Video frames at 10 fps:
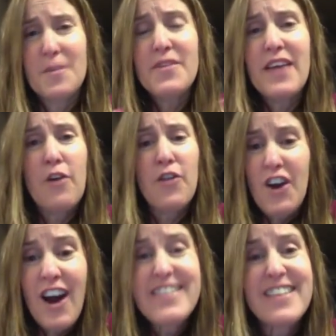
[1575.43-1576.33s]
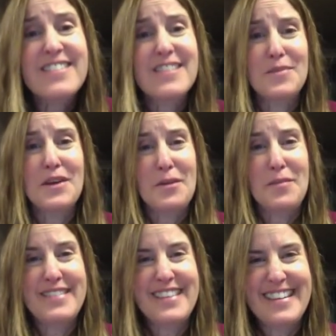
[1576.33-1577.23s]
and all the contents of the blood are
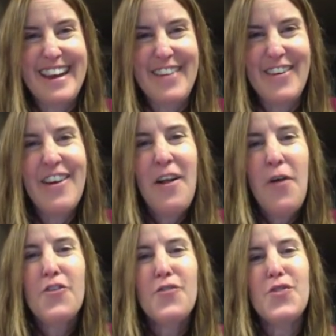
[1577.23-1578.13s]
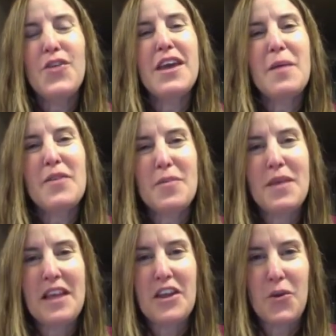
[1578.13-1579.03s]
mixing together. So if you're thinking about something
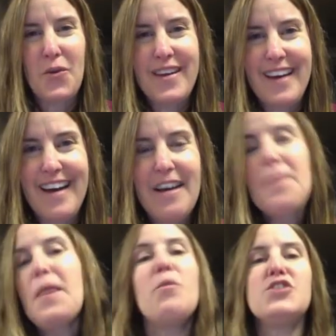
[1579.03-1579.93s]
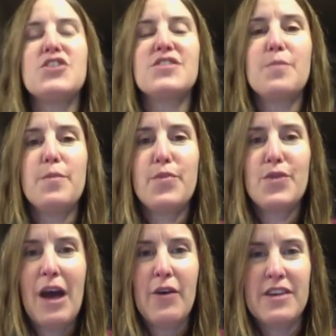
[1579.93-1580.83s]
like urea, which is
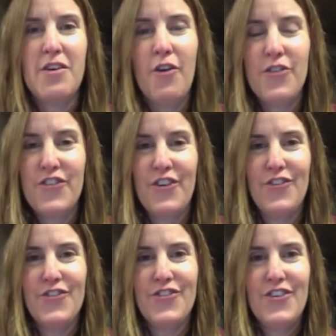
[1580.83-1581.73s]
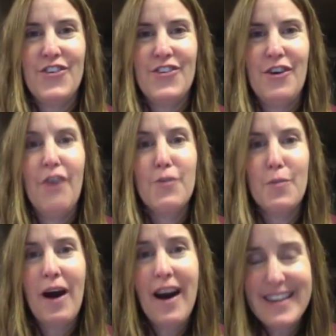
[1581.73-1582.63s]
put out in all the cells of your
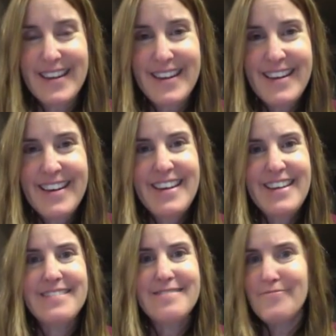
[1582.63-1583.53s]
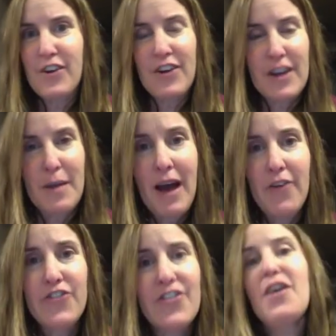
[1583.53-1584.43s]
body in varying
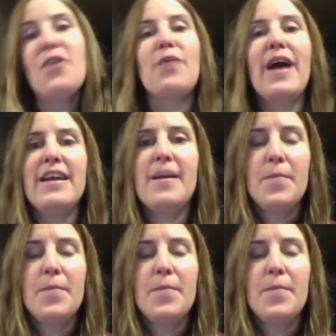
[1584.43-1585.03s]
amounts, right?